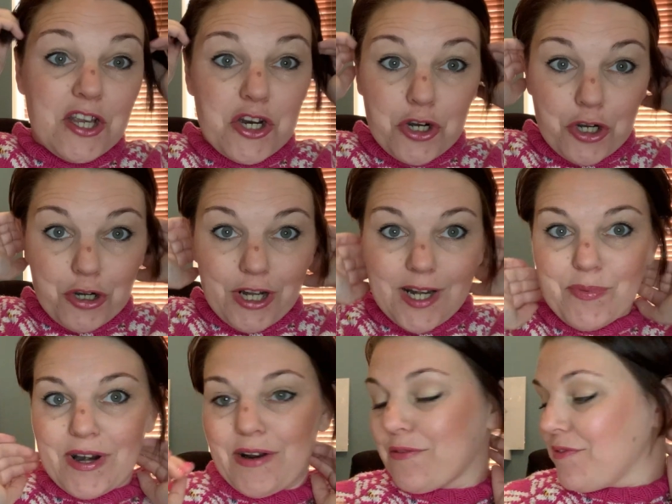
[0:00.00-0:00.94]
Really
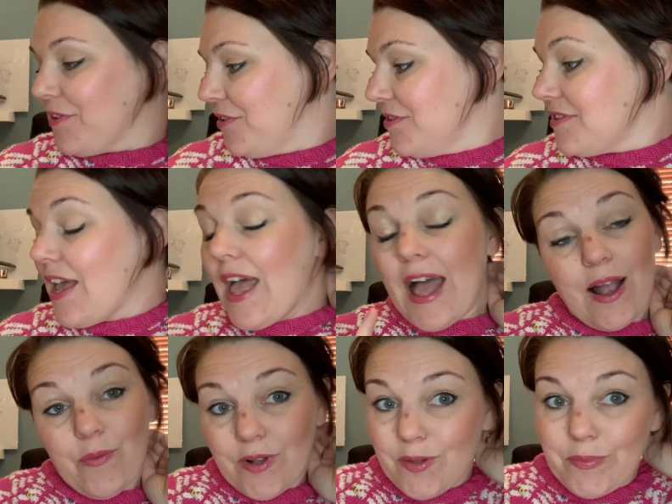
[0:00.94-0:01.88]
proud of those. I
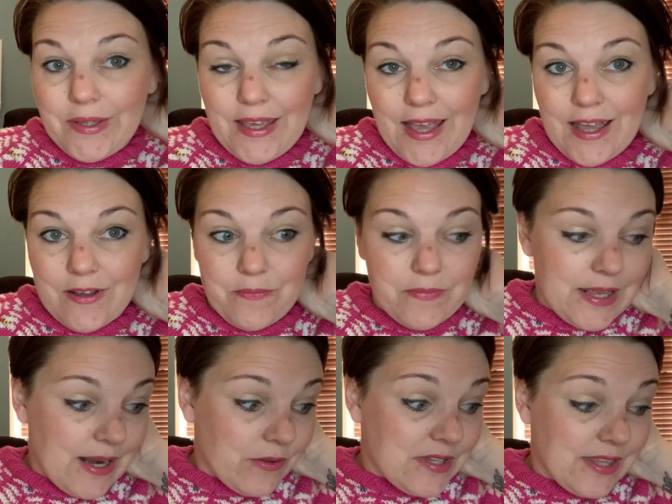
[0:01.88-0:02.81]
will be
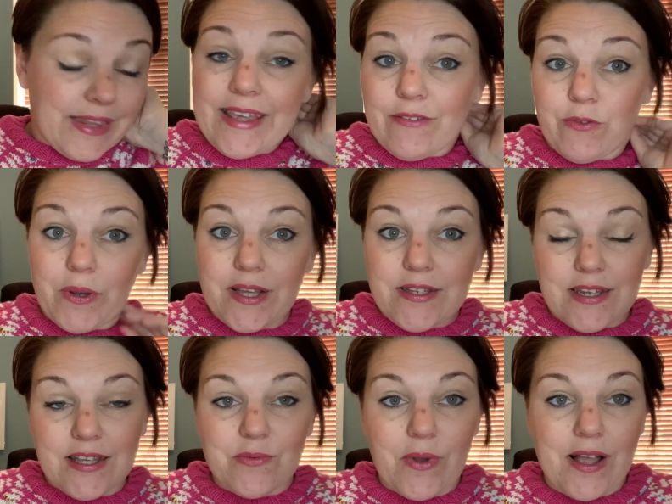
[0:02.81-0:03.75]
announcing the giveaway today
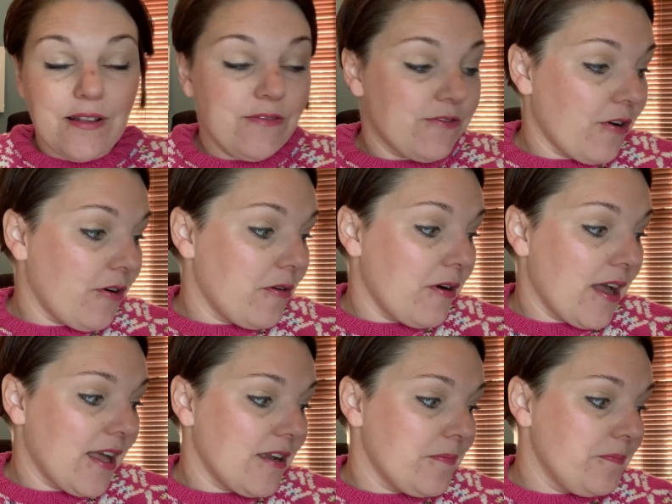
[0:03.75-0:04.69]
as well for
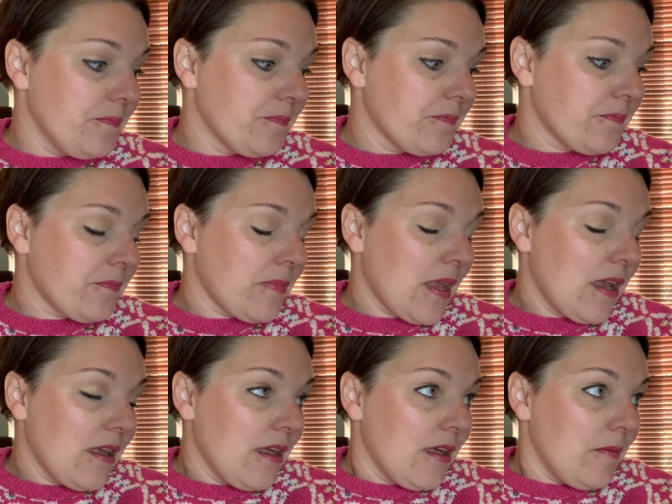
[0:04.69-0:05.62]

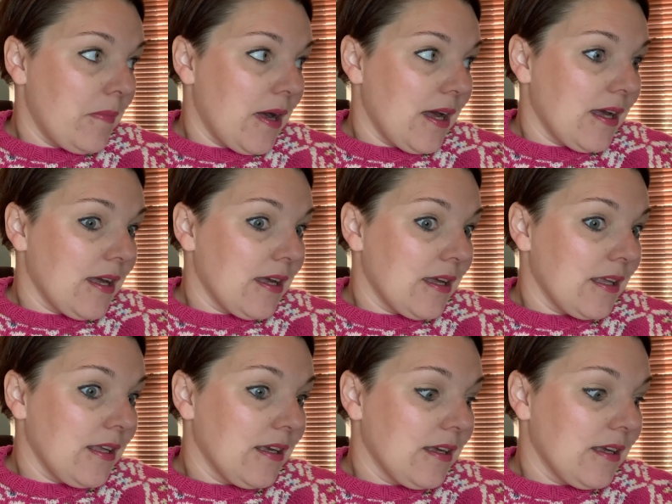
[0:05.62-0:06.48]
my,